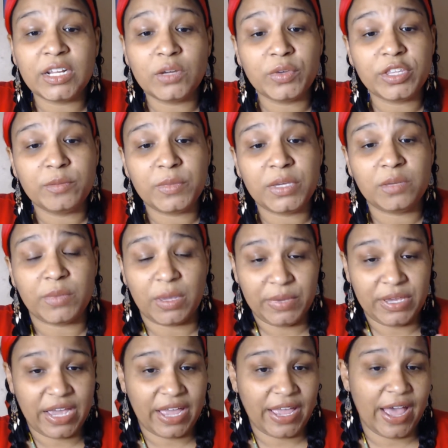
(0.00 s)
with me.
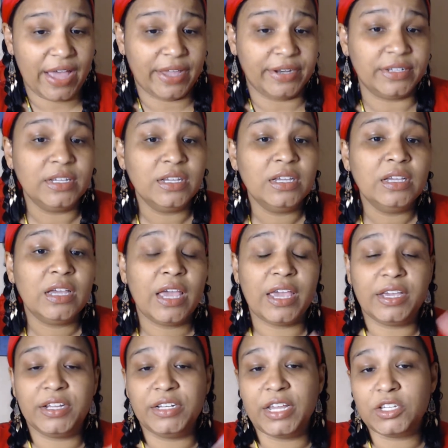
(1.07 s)
Maybe I had a
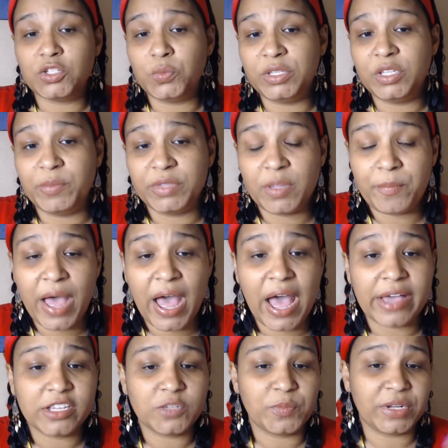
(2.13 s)
connection with them in the
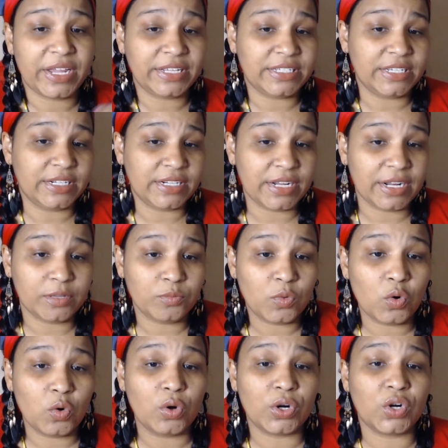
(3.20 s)
past, but I didn't
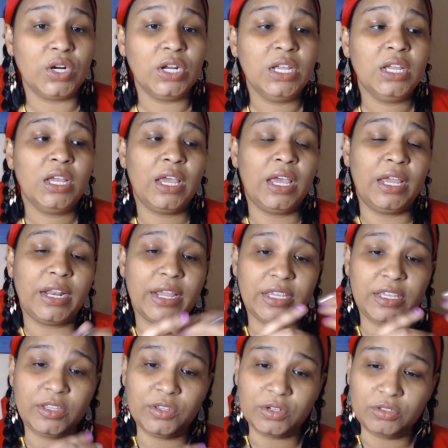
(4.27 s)
anymore. And I
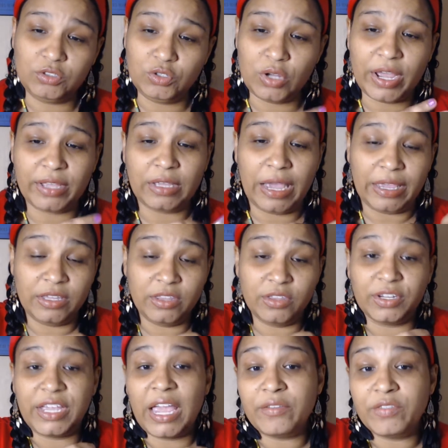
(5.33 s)
either, you know, I, I either
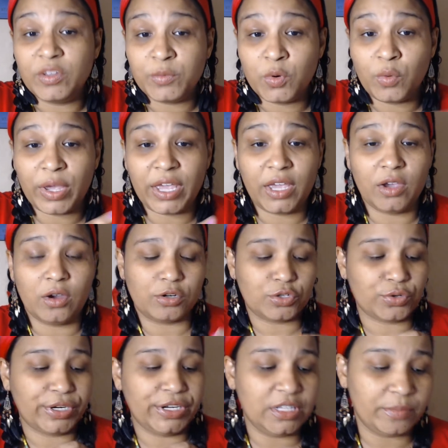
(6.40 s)
gave them away or
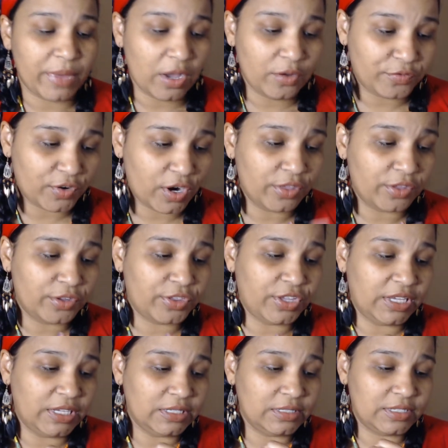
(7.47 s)
traded them out for other
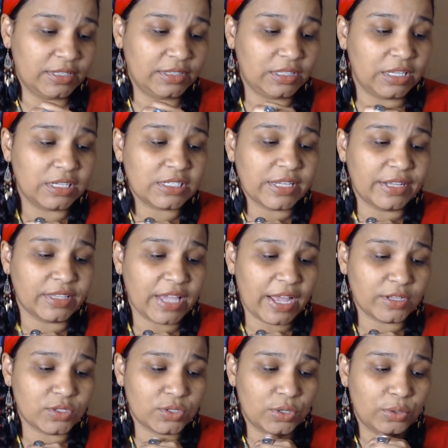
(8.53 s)
things and things like
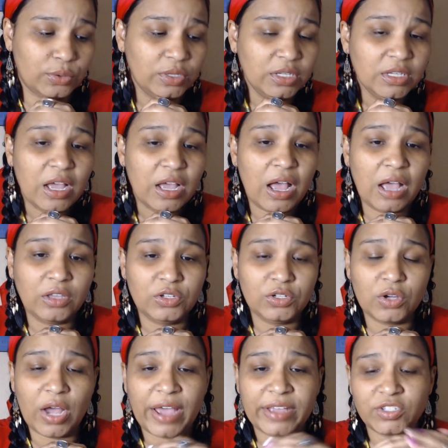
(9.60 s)
that. So you
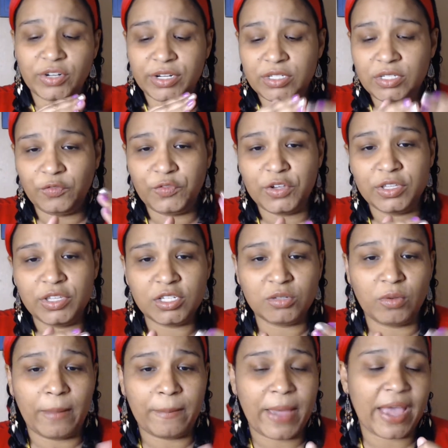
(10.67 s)
know, I started to feel this
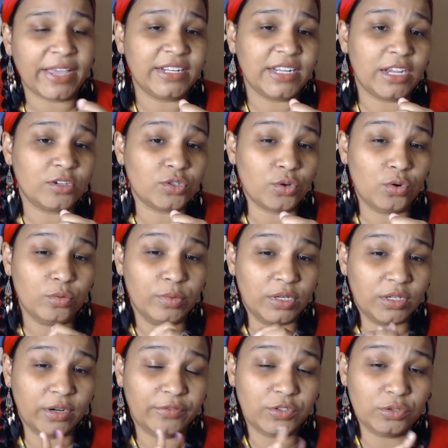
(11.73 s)
way back in
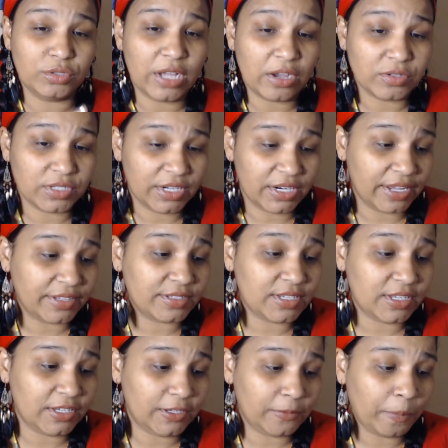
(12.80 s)
October of
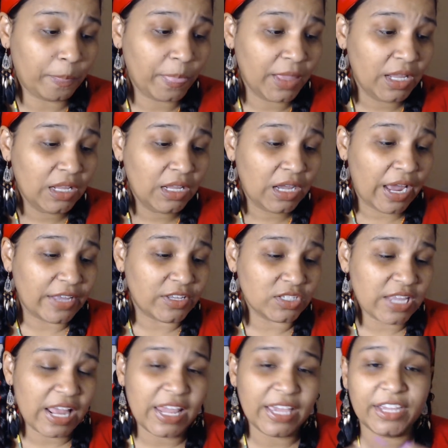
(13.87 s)
2019. I just
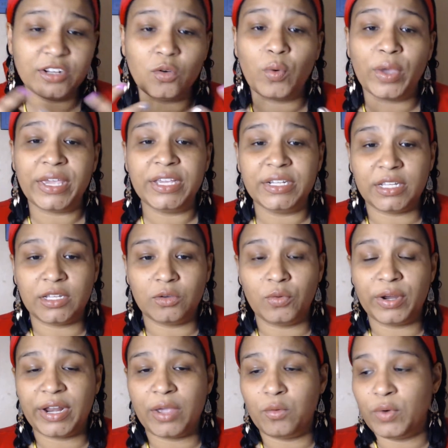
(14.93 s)
had like an awakening
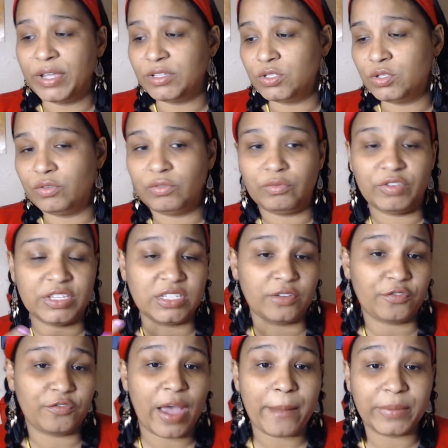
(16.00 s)
when I went to visit
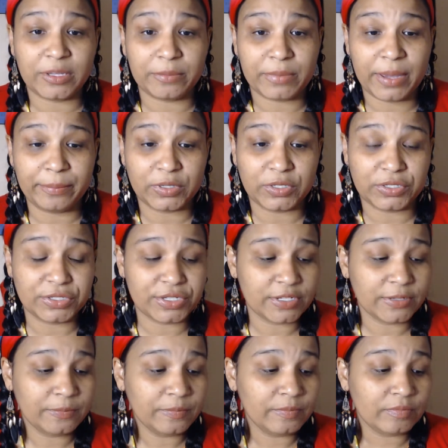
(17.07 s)
family members
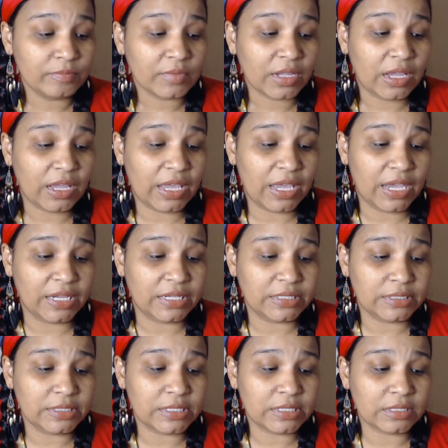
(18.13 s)

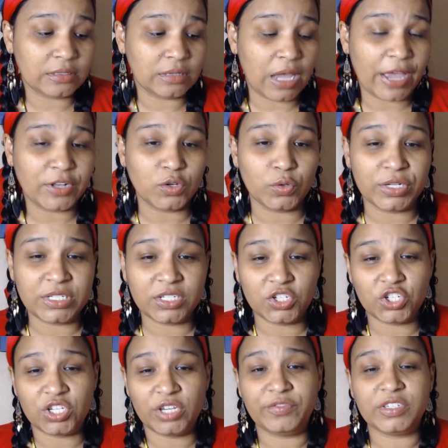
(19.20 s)
and I noticed a
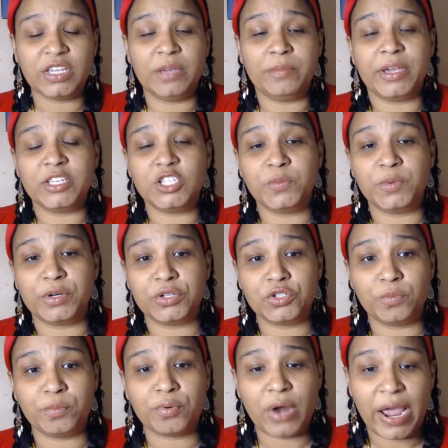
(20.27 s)
shift in my
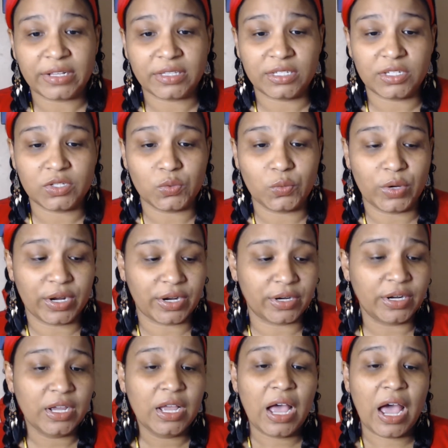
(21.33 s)
spiritual practice where
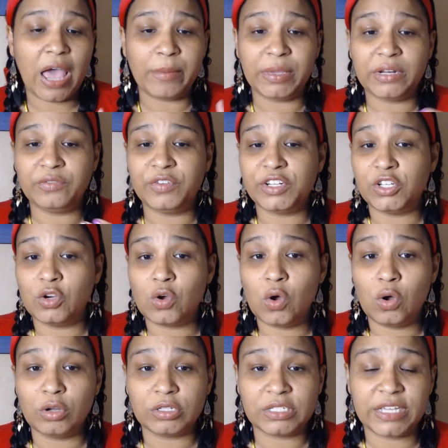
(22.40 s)
I made a video
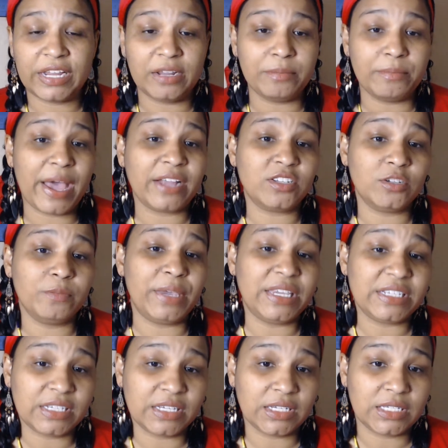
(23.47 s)
called Getting Back to
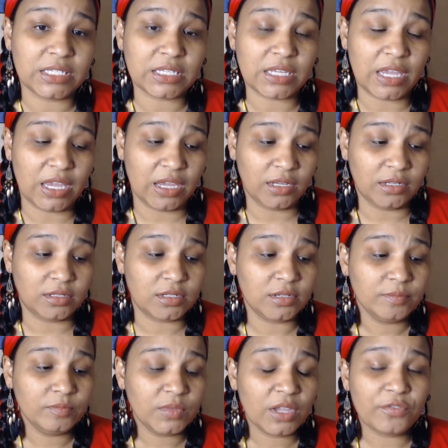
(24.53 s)
Basics and
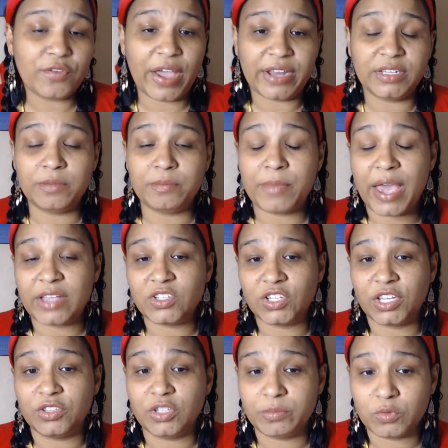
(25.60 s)
Finding Magic
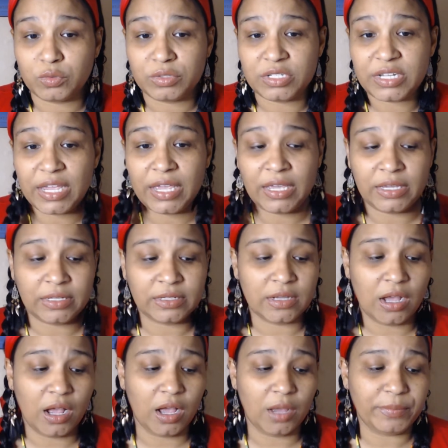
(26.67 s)
in the Mundane
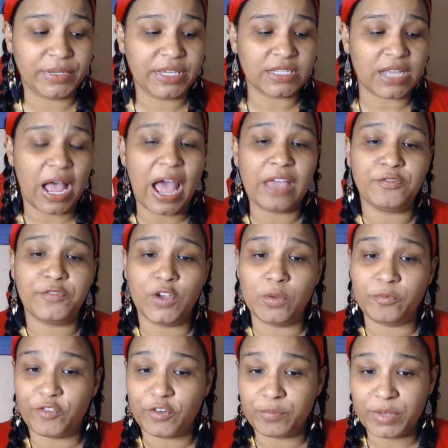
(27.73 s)
um, because I
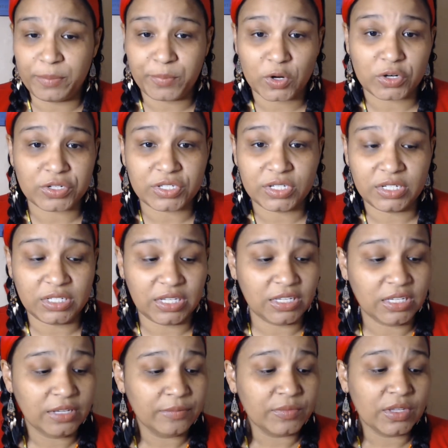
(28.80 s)
felt for me
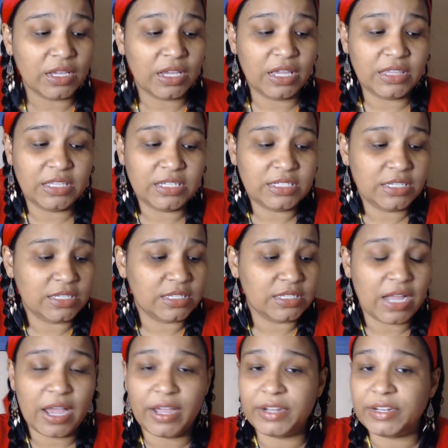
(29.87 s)
personally, and this is
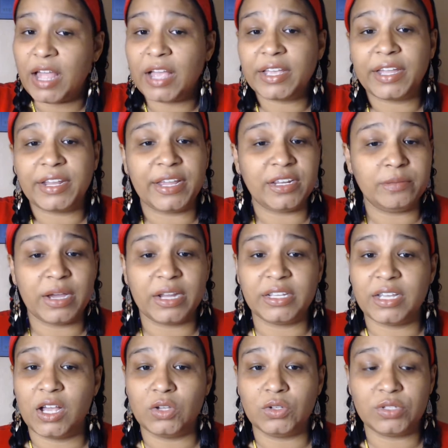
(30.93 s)
not a knock at
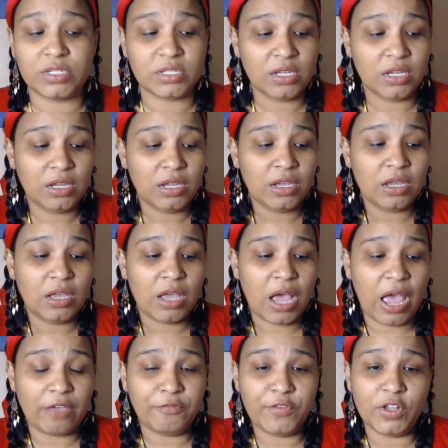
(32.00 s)
anybody else,
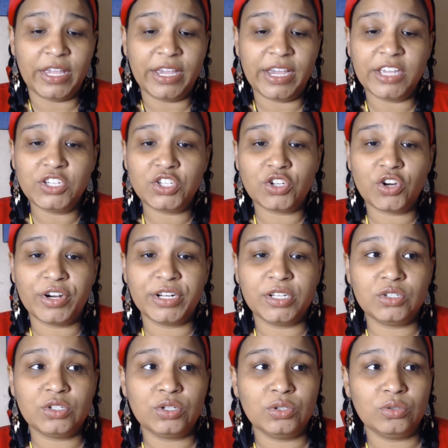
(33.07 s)
I felt like I
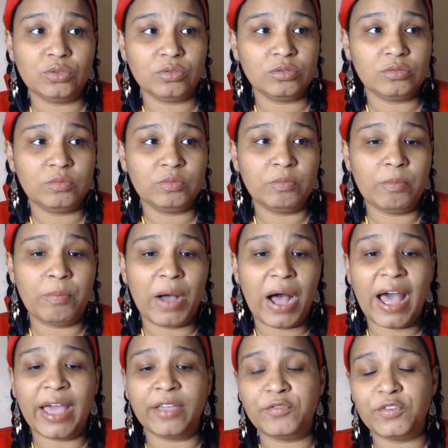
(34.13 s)
started to
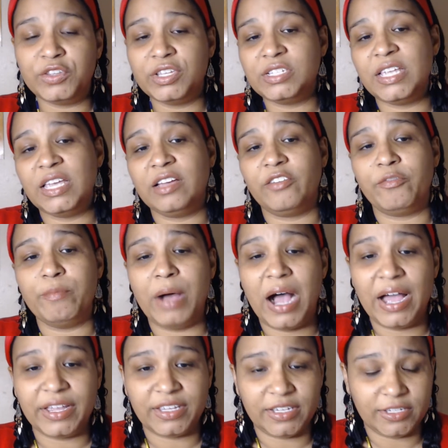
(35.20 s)
buy for the sake of
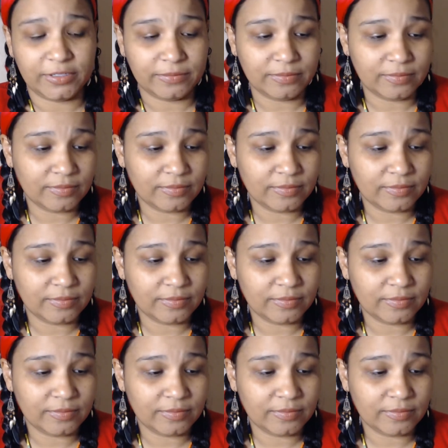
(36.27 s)
buying